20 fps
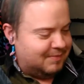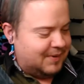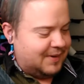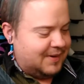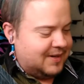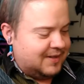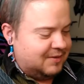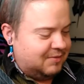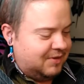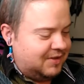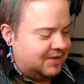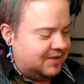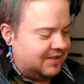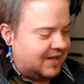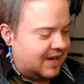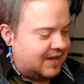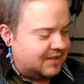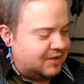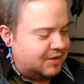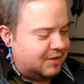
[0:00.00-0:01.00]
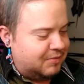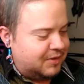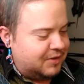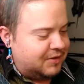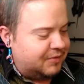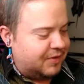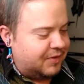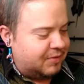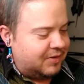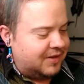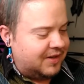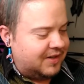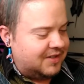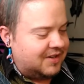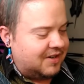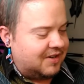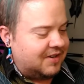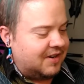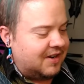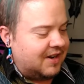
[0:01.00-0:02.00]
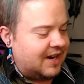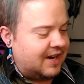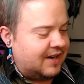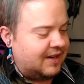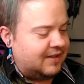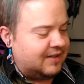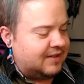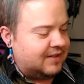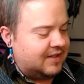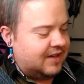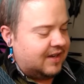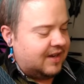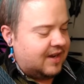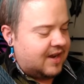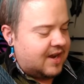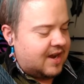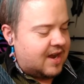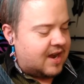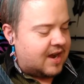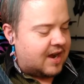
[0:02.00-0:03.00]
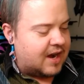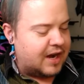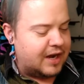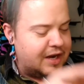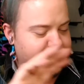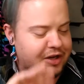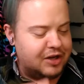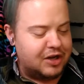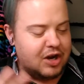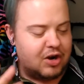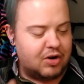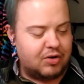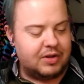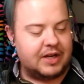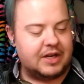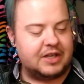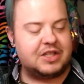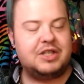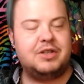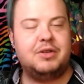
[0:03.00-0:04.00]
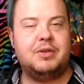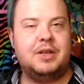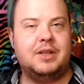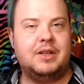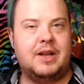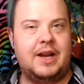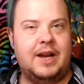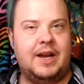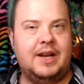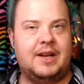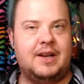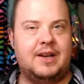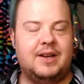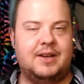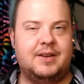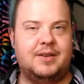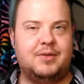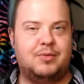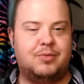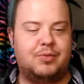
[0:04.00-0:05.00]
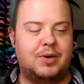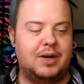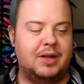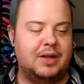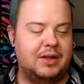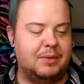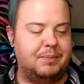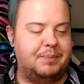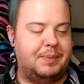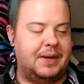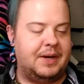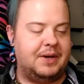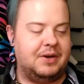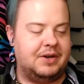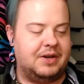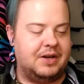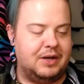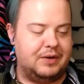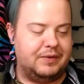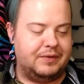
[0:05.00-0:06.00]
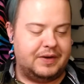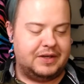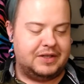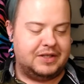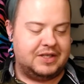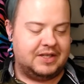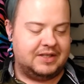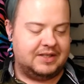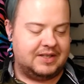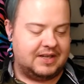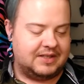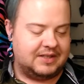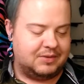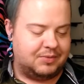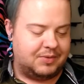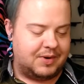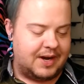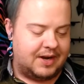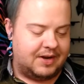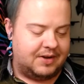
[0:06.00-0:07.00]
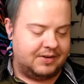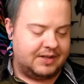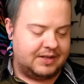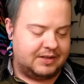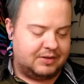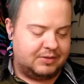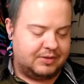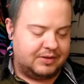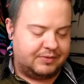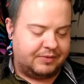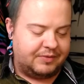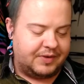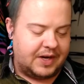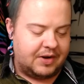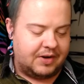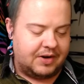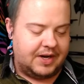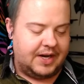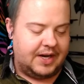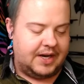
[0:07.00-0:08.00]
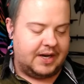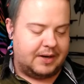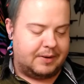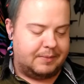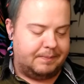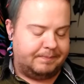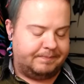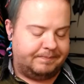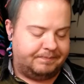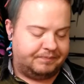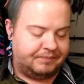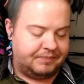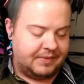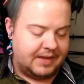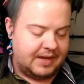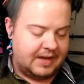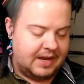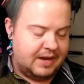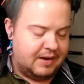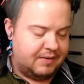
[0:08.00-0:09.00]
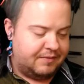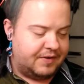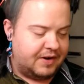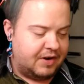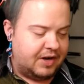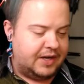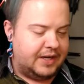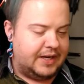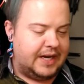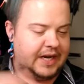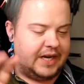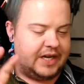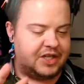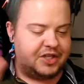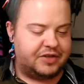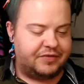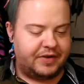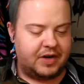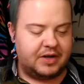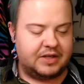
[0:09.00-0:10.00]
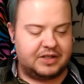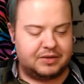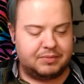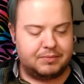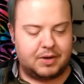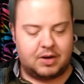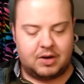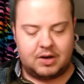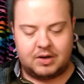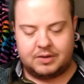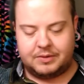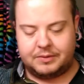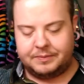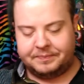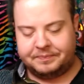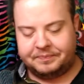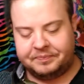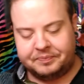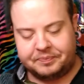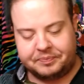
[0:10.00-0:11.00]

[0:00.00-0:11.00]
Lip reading: Because we just had so much fun with each other, and I know that she would like one of the bigger conventions as well. This was very, very niche, very small.